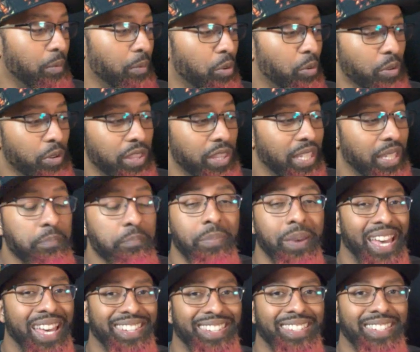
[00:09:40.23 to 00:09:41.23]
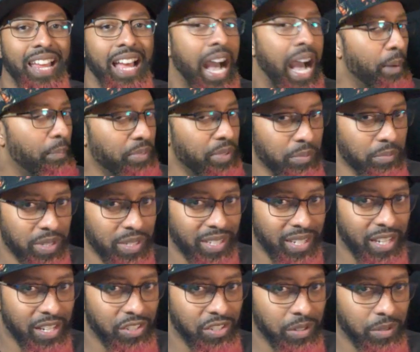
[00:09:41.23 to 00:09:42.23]
or the best
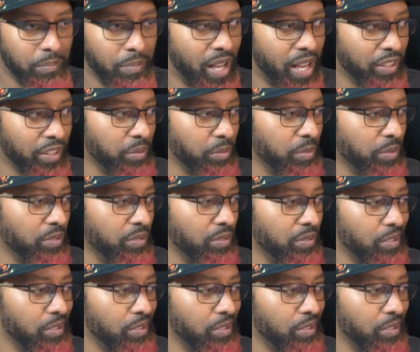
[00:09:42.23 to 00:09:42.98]
optimization possible.